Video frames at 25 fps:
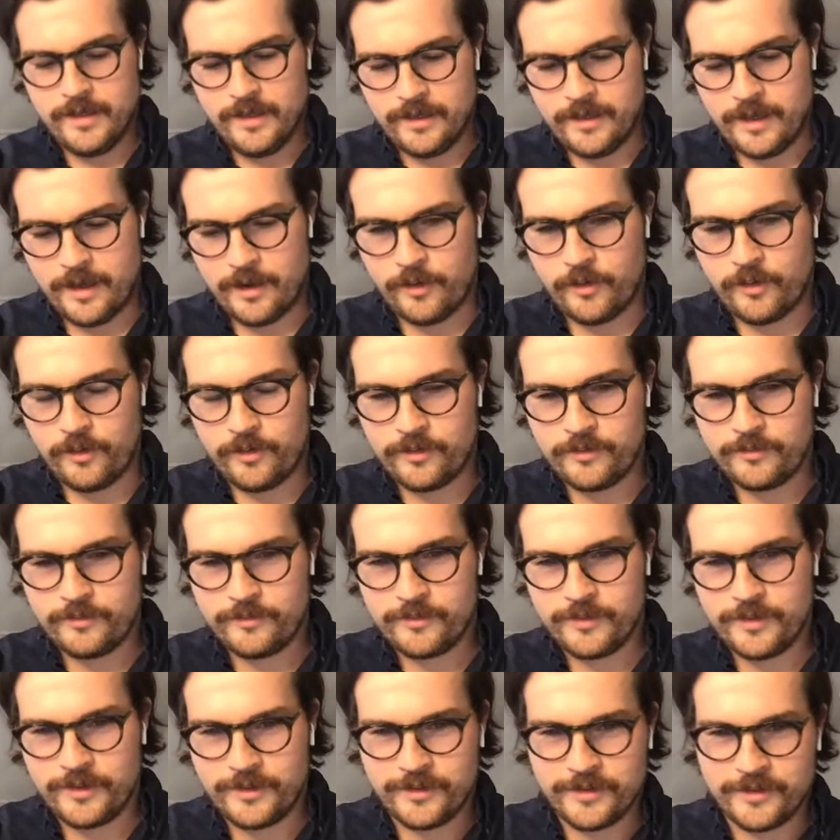Now,
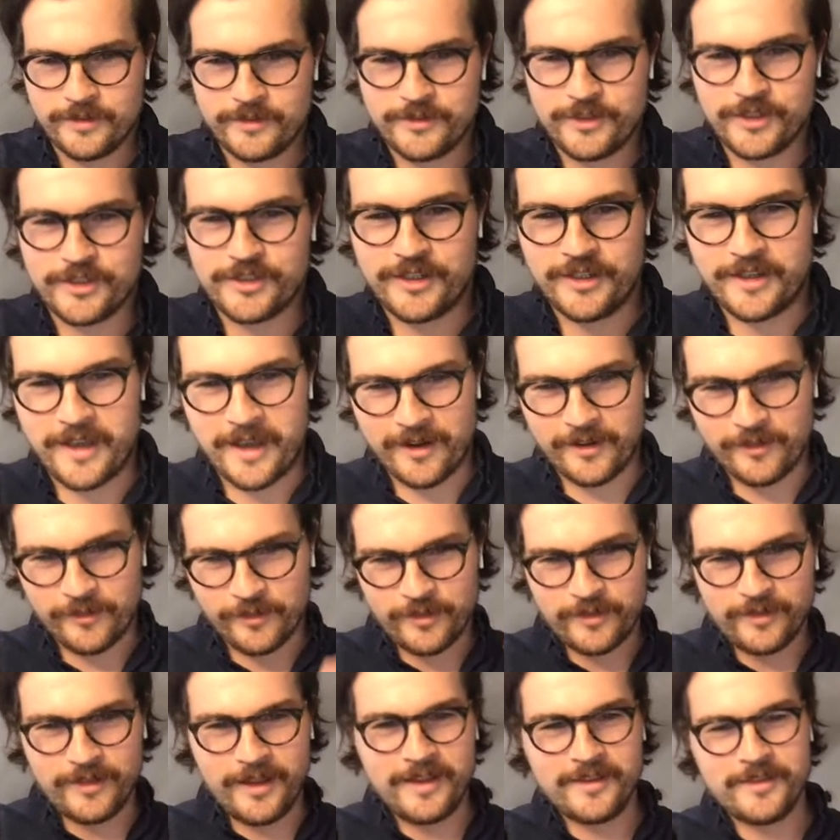just to kind of
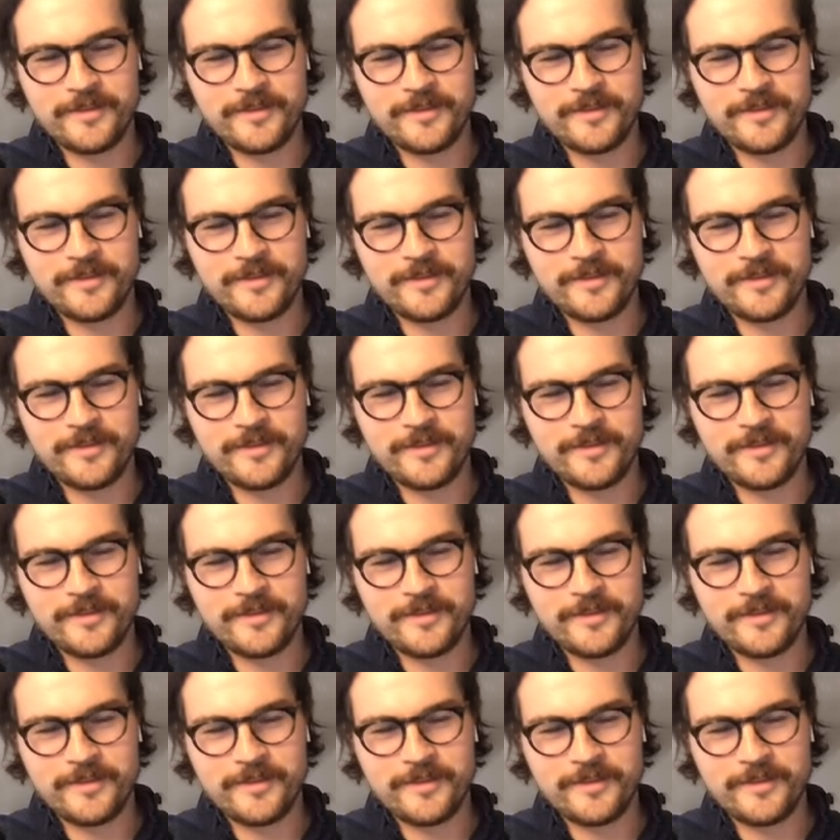lay